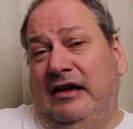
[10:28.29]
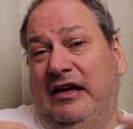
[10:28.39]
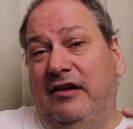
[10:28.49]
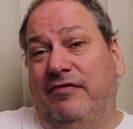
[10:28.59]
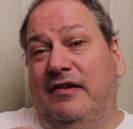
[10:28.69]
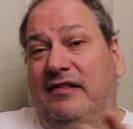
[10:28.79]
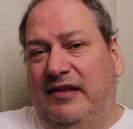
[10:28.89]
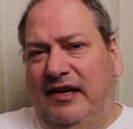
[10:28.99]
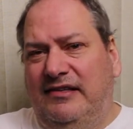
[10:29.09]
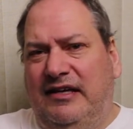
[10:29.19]
even the
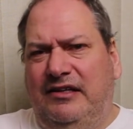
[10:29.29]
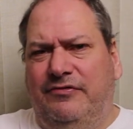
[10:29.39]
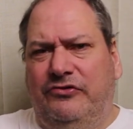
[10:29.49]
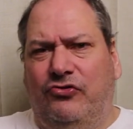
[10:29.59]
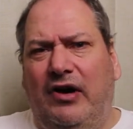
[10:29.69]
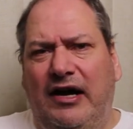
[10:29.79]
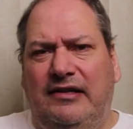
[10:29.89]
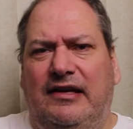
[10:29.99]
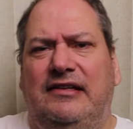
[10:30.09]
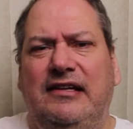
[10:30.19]
things that you've
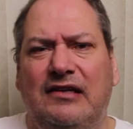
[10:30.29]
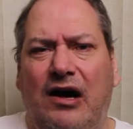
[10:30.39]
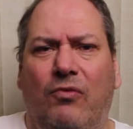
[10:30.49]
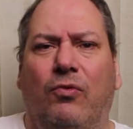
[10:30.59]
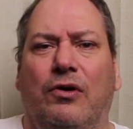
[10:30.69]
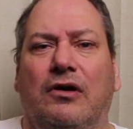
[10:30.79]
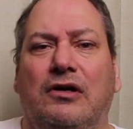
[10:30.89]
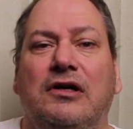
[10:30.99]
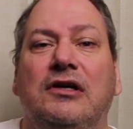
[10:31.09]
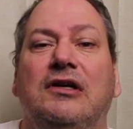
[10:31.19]
tried that did not work